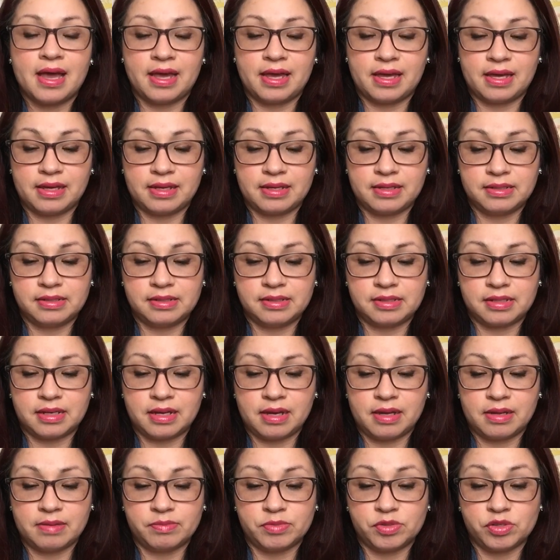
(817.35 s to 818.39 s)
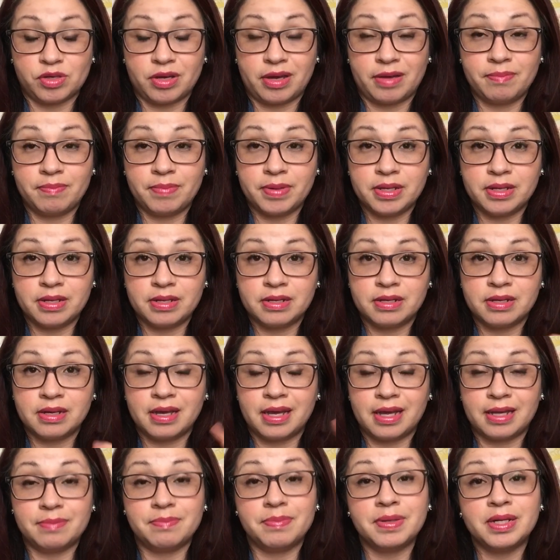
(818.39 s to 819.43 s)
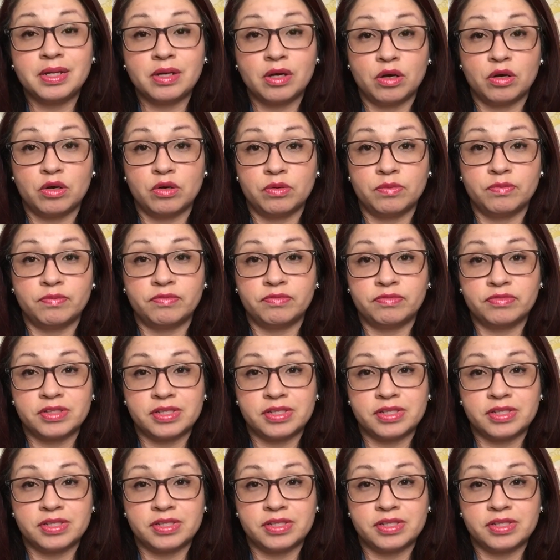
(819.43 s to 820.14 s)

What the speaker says: And so I'd been home